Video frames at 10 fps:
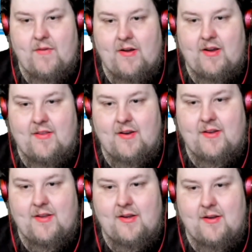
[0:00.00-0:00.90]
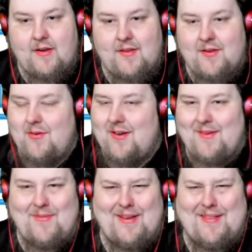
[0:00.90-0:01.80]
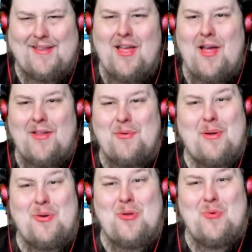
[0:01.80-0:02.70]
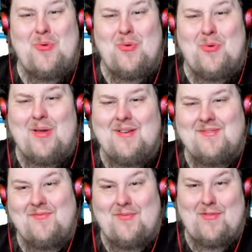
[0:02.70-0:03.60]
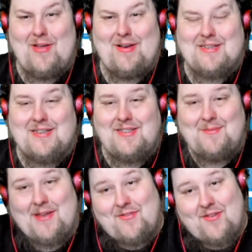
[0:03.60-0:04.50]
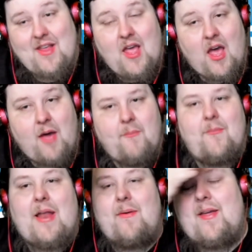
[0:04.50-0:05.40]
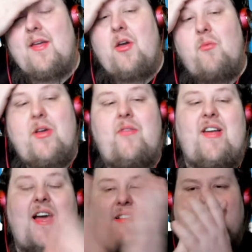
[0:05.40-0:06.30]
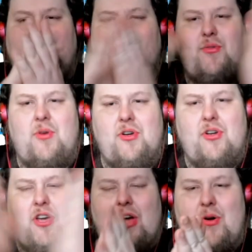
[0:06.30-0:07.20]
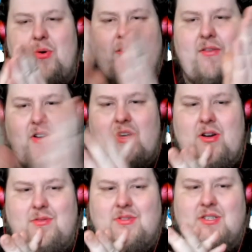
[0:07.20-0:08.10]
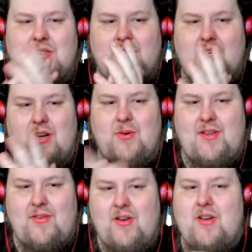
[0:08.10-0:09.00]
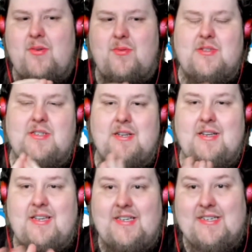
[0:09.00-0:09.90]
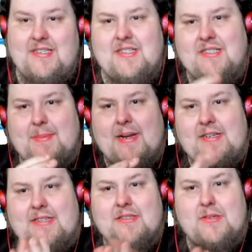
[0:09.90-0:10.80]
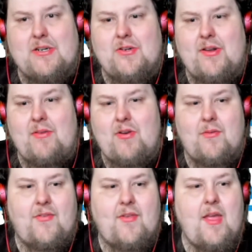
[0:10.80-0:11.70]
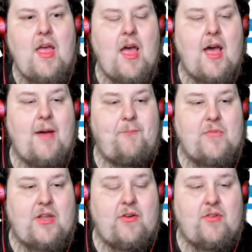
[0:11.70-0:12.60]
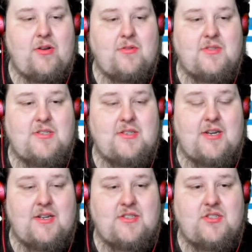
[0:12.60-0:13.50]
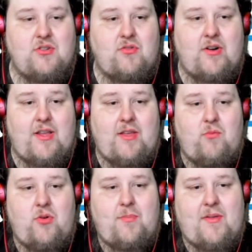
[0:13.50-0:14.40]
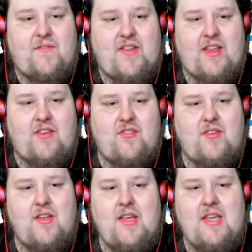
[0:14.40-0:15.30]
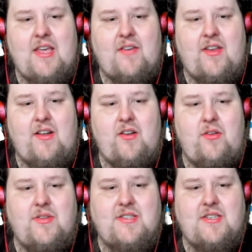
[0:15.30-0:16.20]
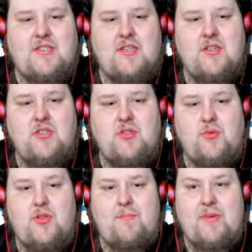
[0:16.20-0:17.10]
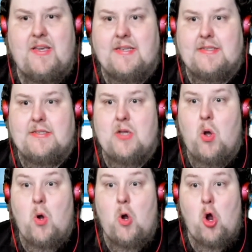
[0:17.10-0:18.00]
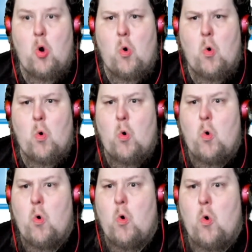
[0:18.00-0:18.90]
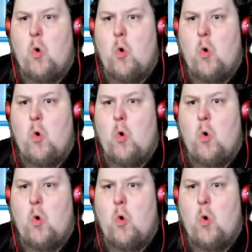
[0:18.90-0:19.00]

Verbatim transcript: very exciting. I don't know why I made that. I don't know why, ooh, ooh, very exciting, matron. Um, anyway, we are reacting to Cody Rhodes. Cody Rhodes. He is on SmackDown, Cody Rhodes. Uh, Cody Rhodes' uh, story would be finished if he loses to the Beast. Oh,